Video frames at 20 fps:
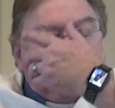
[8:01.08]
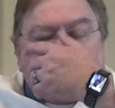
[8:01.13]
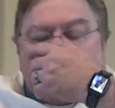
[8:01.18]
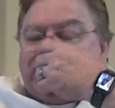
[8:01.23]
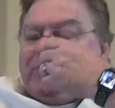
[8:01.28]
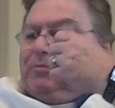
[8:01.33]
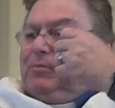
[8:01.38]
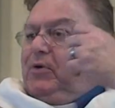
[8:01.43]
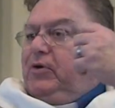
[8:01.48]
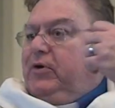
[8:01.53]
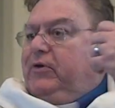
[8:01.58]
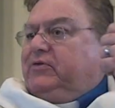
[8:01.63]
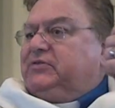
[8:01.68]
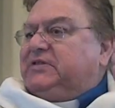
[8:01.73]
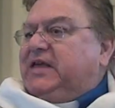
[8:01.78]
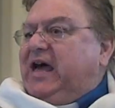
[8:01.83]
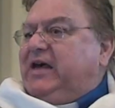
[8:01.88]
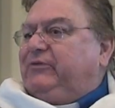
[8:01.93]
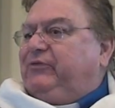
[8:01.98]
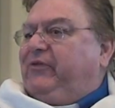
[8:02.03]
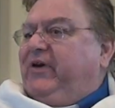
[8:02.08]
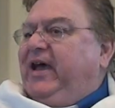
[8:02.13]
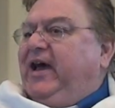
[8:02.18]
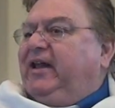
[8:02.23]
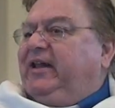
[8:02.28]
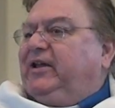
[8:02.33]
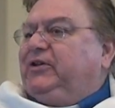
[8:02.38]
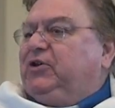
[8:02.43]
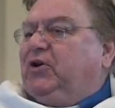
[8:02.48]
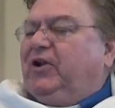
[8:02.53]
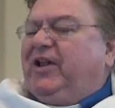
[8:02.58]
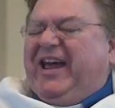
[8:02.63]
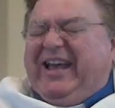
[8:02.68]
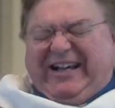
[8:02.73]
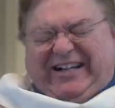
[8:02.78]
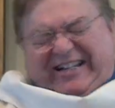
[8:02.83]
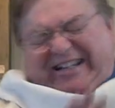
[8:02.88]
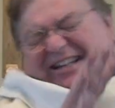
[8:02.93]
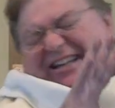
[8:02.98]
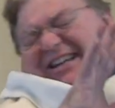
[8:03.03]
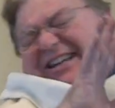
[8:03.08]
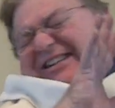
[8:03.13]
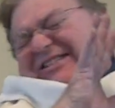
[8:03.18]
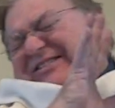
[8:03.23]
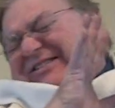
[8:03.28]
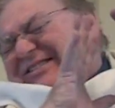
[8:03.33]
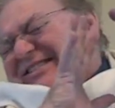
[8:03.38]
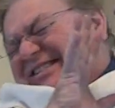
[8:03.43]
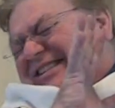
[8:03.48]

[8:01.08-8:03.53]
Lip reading: she removes that veil and you're like, ew.